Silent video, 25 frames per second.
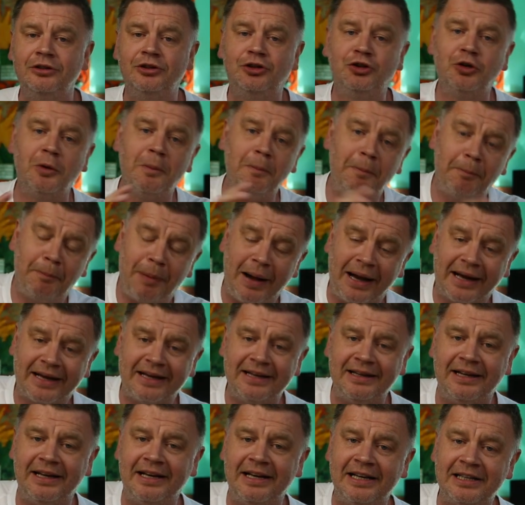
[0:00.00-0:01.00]
jump
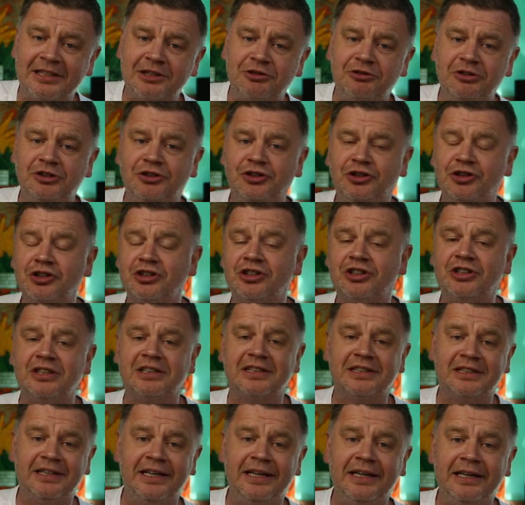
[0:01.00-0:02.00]
back into history just
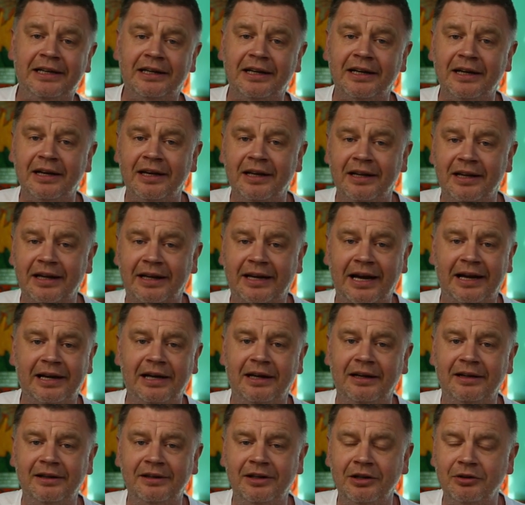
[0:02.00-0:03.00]
to see the
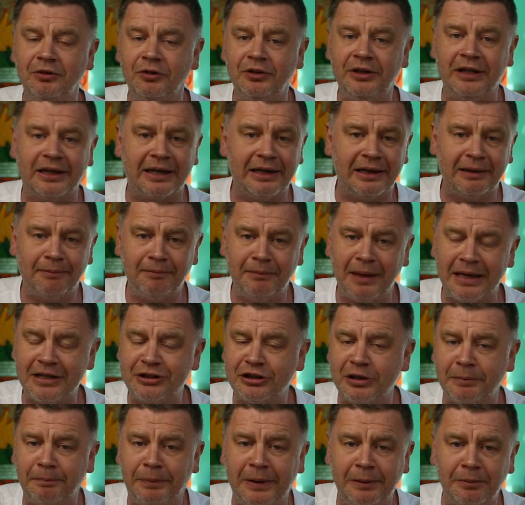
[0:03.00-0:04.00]
kind of, you know, you can
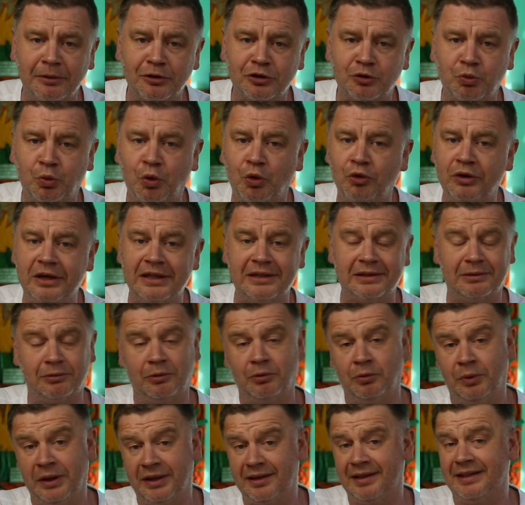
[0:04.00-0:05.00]
imagine people's worries
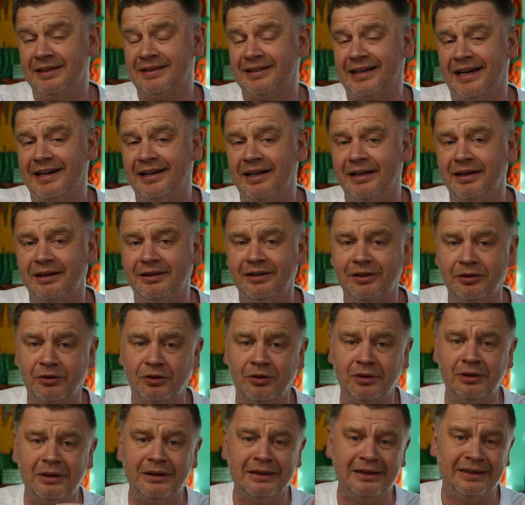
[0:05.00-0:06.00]
with this kind of, you
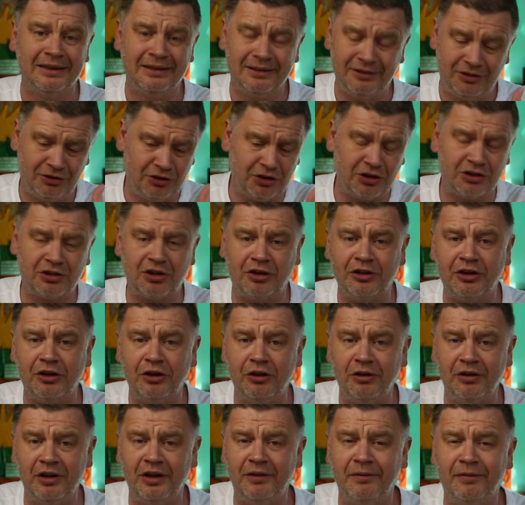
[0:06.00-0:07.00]
know, just on
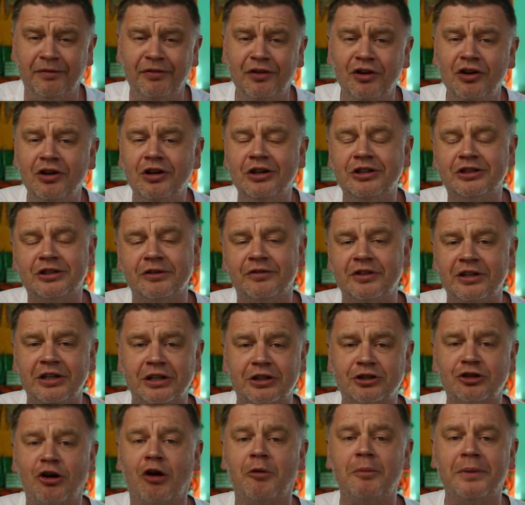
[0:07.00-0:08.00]
the verge of
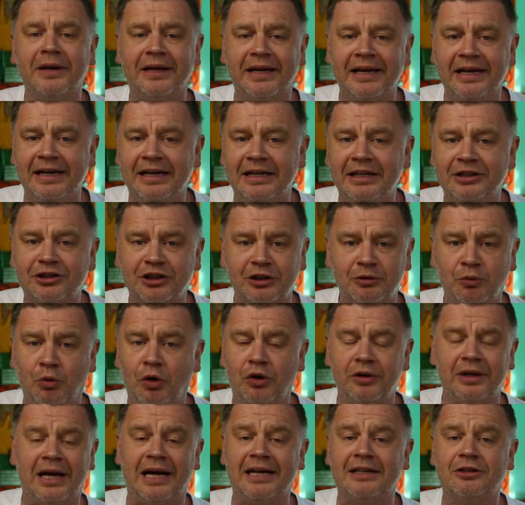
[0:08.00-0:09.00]
the atomic age and
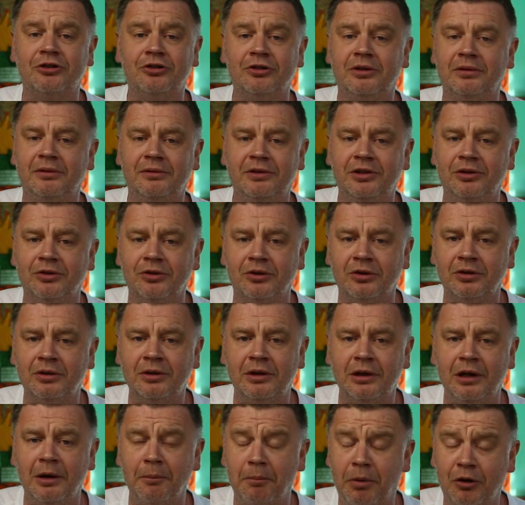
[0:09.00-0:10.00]
what that could, you
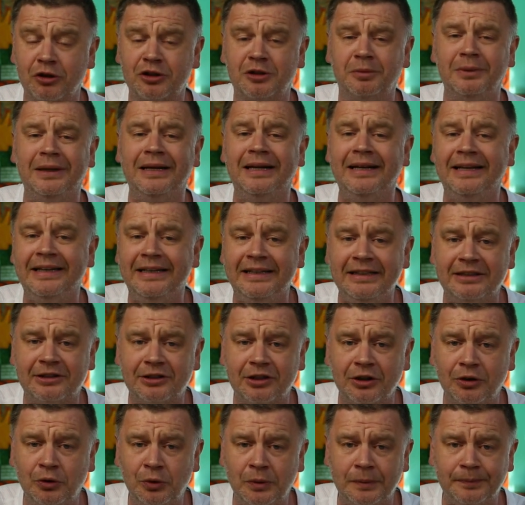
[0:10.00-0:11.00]
know, possibly lead
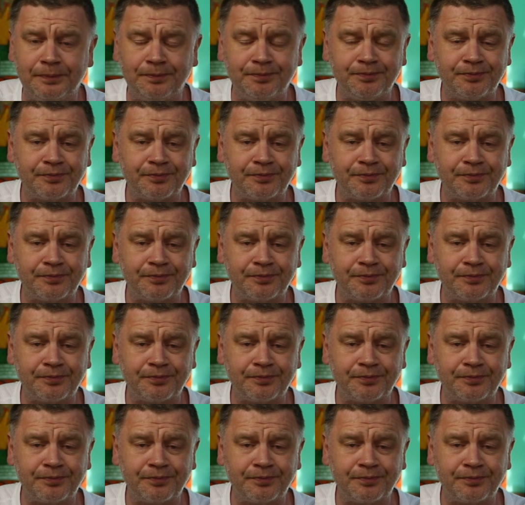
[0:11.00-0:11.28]
to.